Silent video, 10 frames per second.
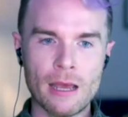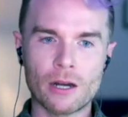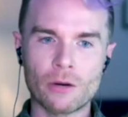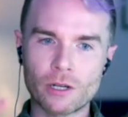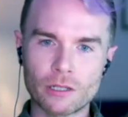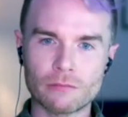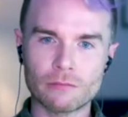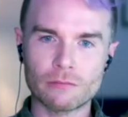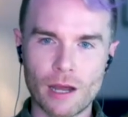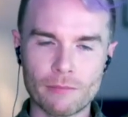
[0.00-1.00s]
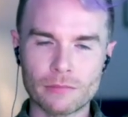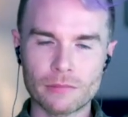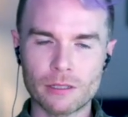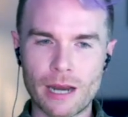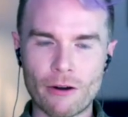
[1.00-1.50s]
I don't want to
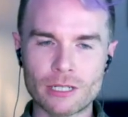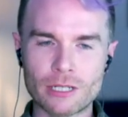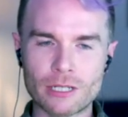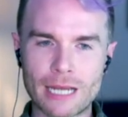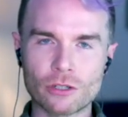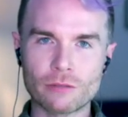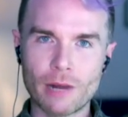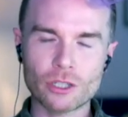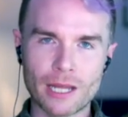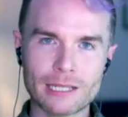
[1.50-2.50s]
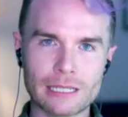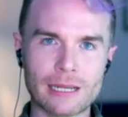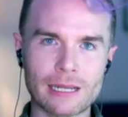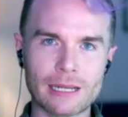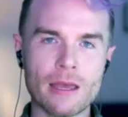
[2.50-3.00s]
narrow down too much on that
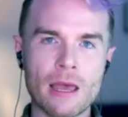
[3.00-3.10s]
today,